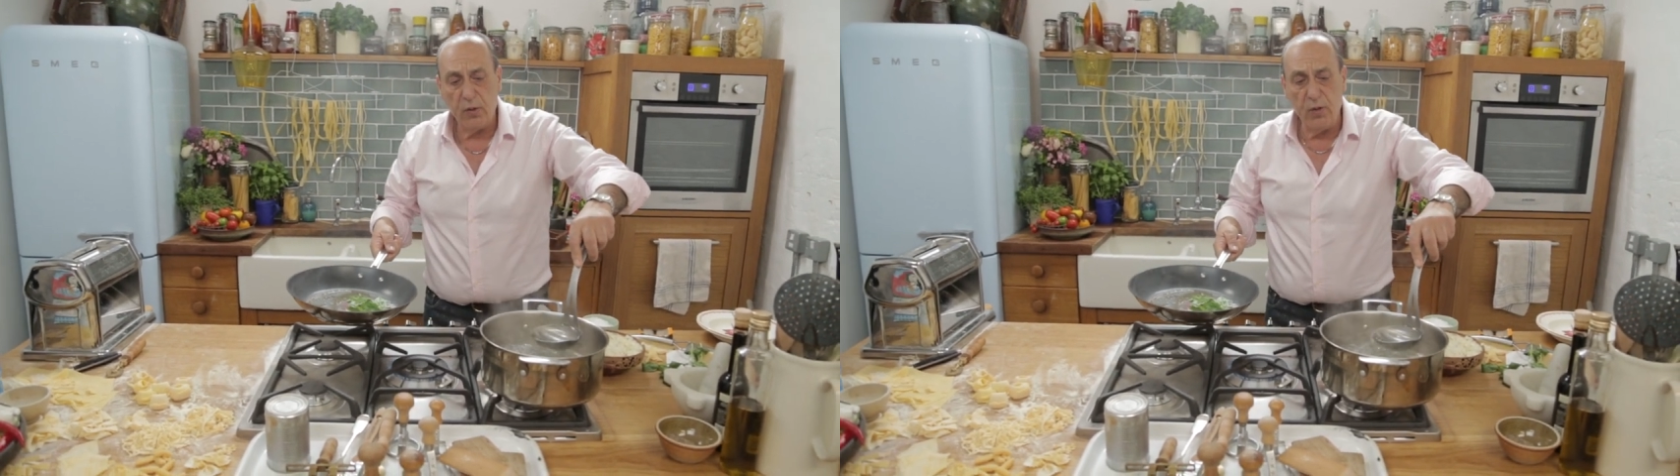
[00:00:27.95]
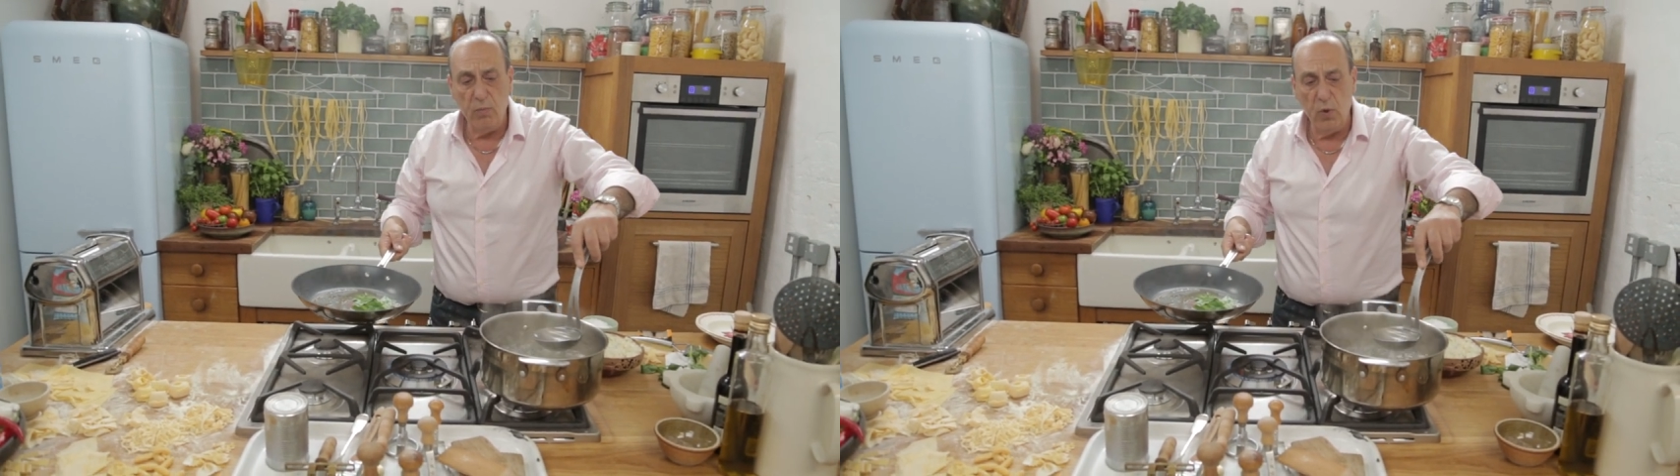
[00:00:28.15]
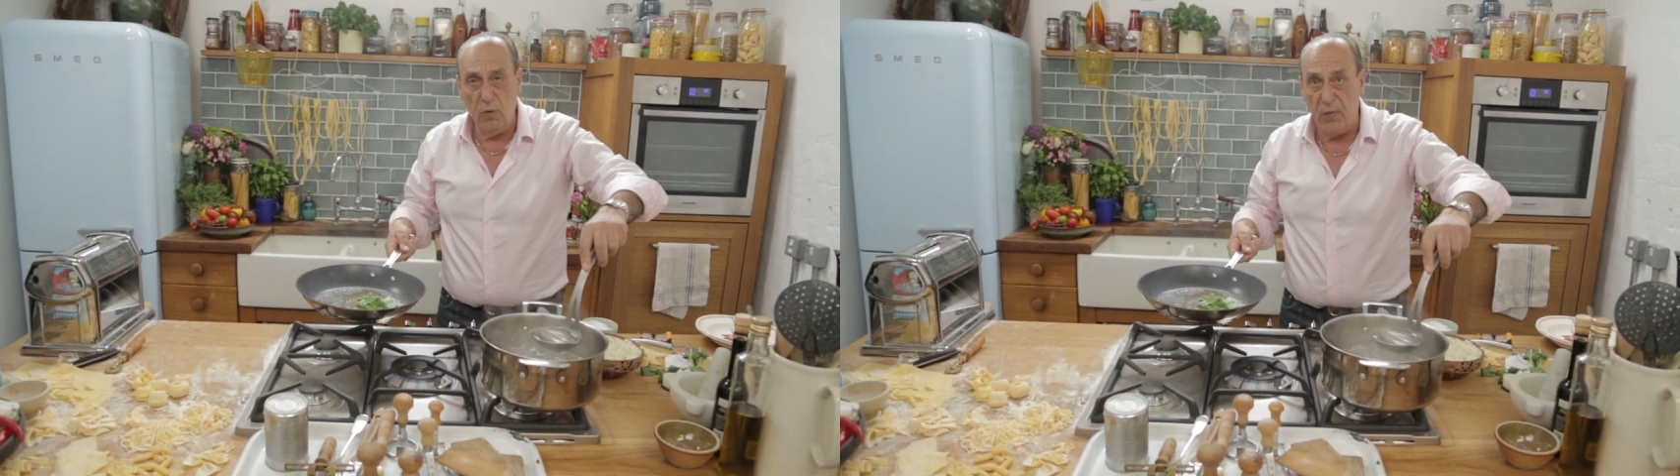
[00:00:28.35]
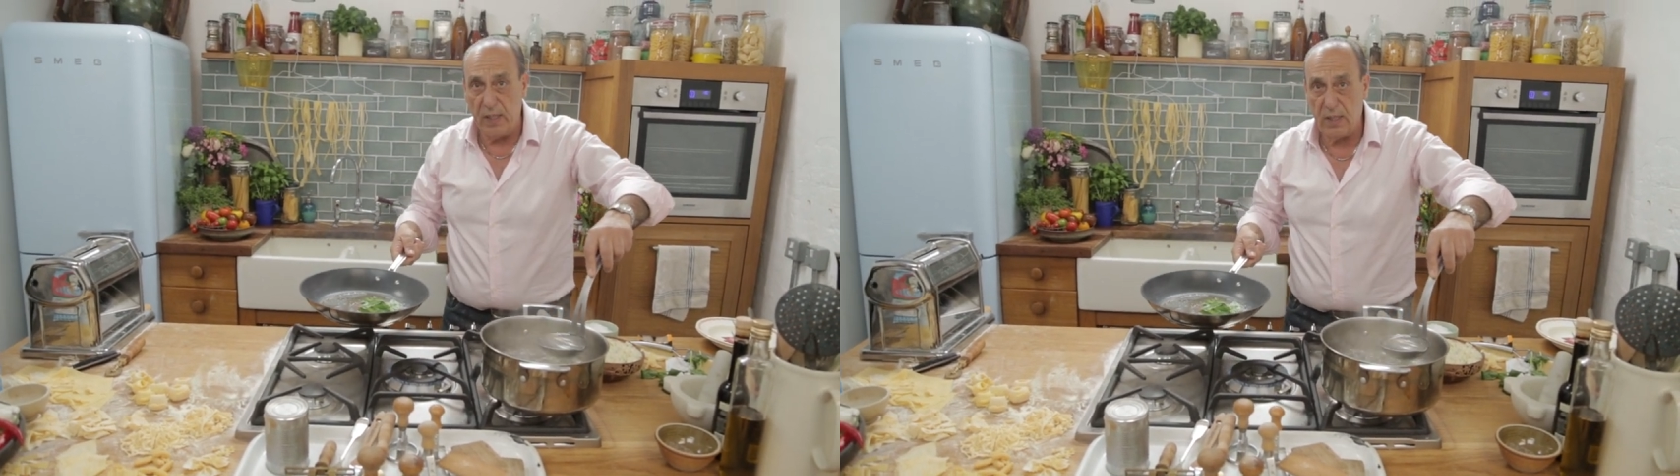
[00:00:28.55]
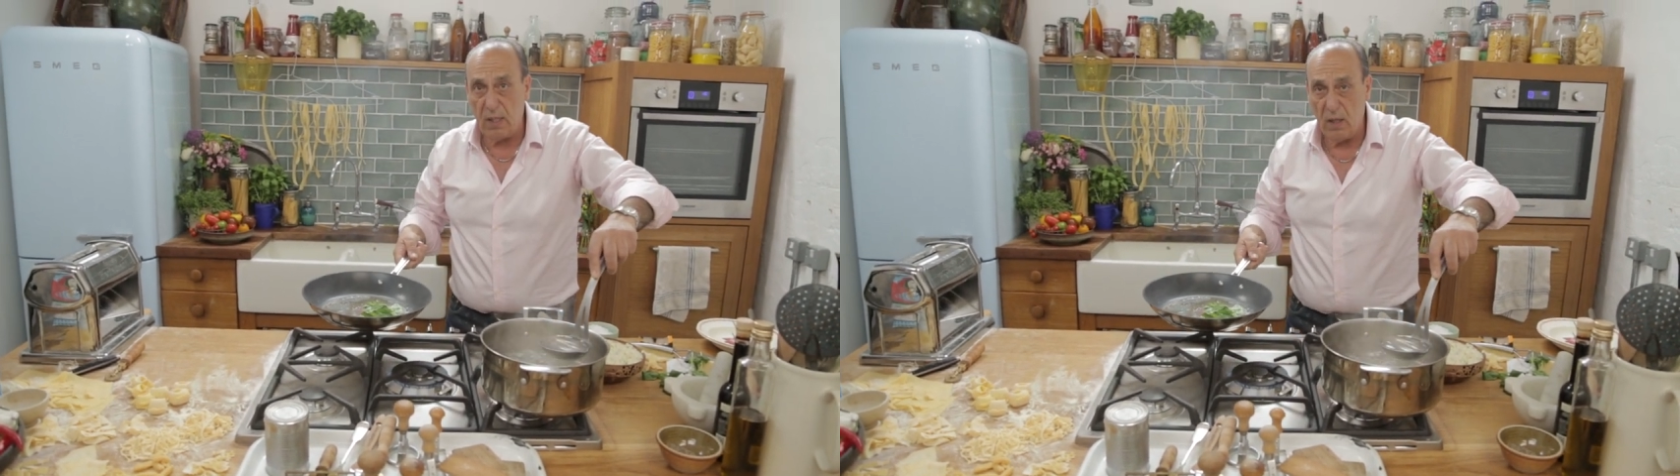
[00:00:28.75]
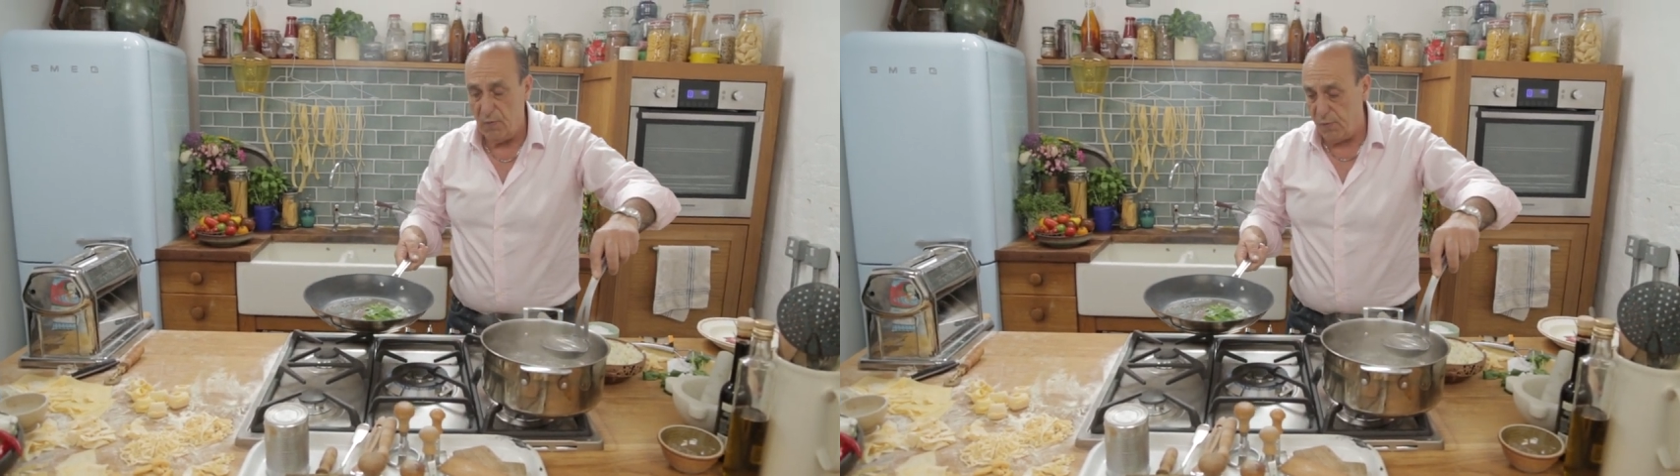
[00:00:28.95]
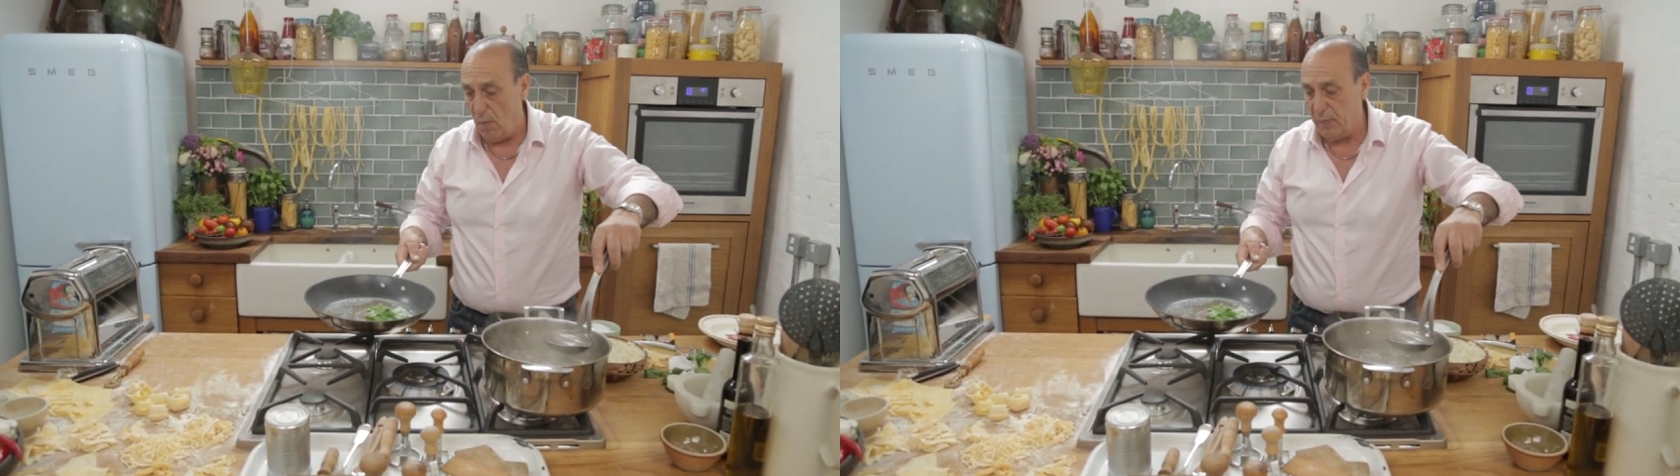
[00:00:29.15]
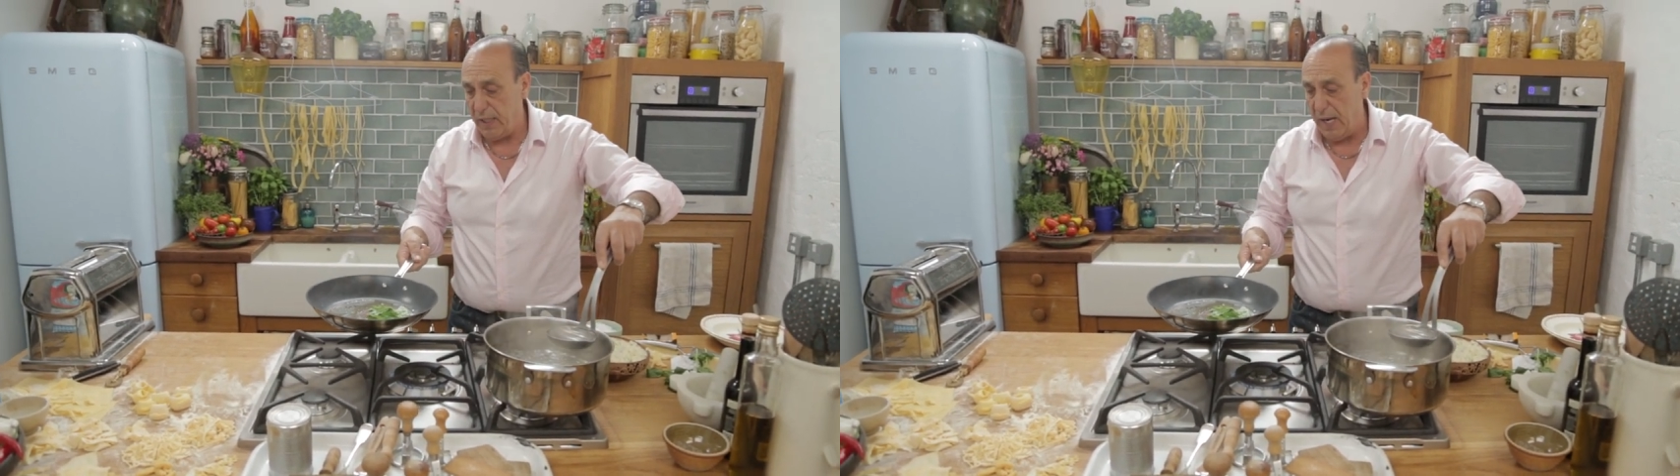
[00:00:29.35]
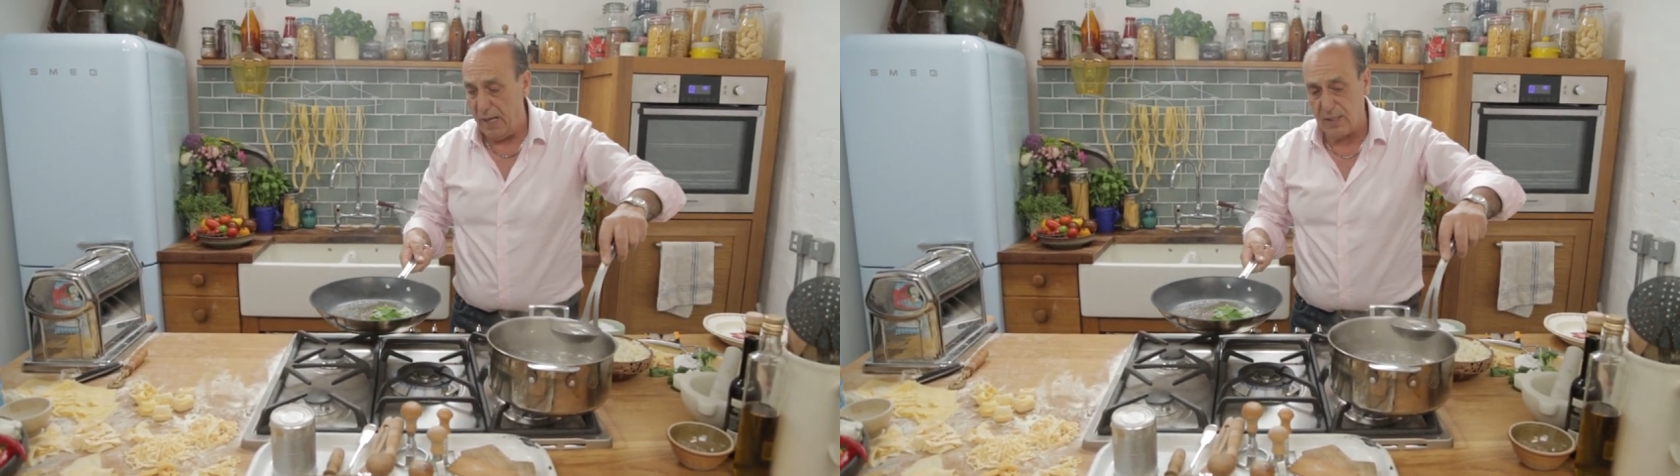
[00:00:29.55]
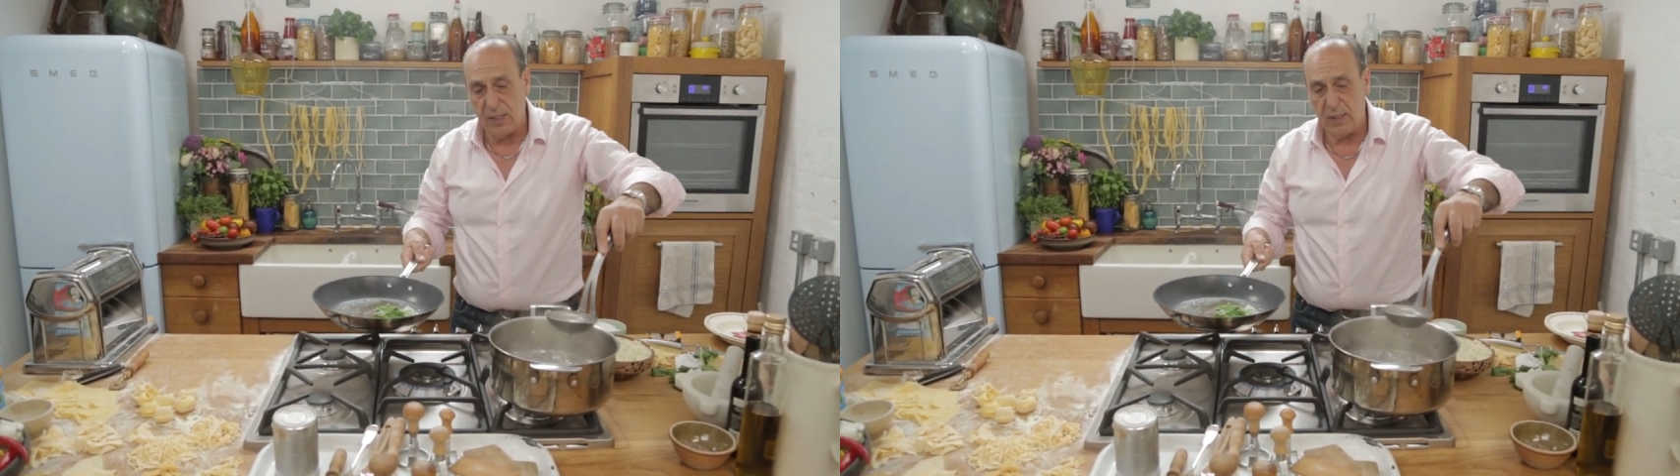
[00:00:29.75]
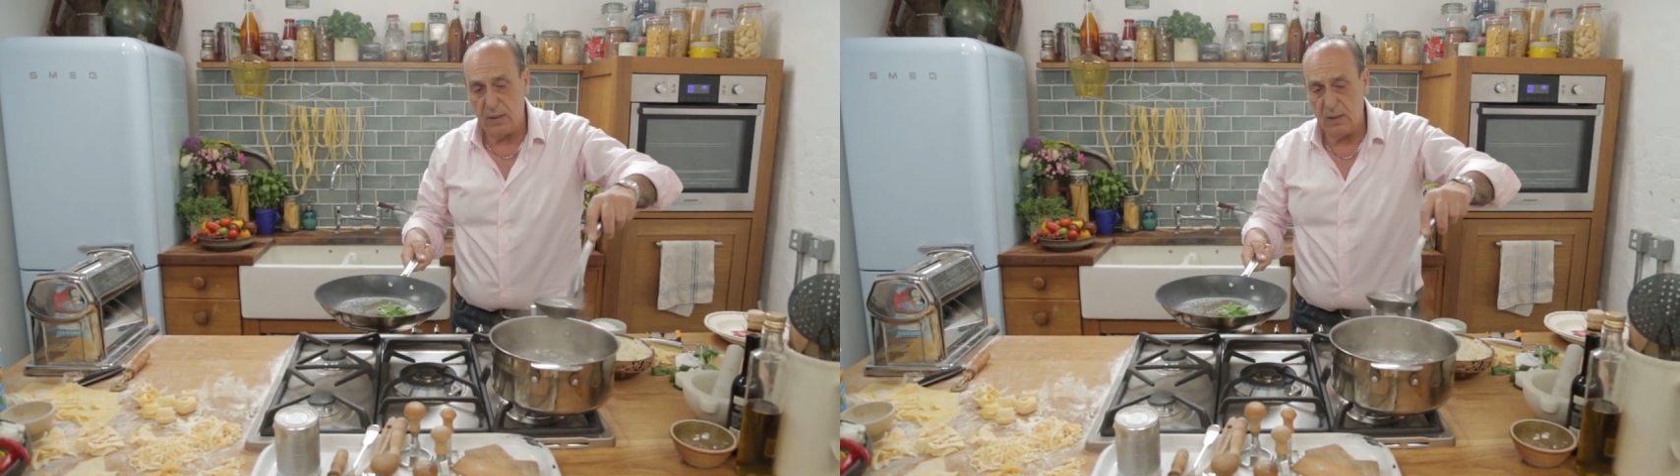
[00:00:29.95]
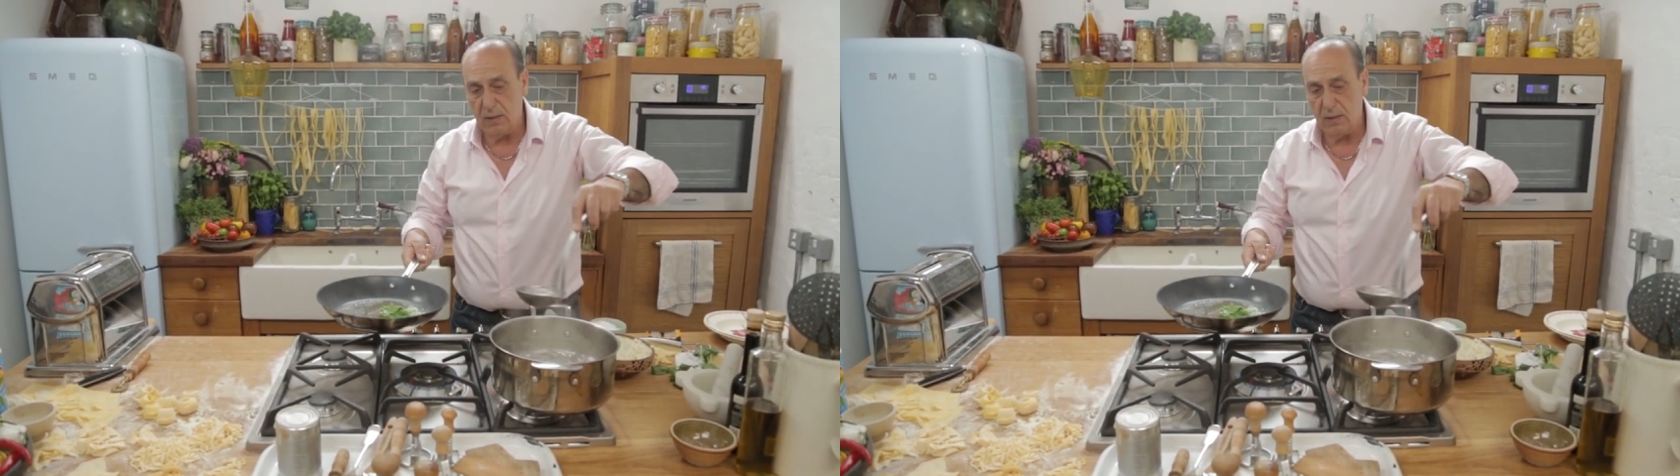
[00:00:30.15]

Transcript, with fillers: remove it from the gas.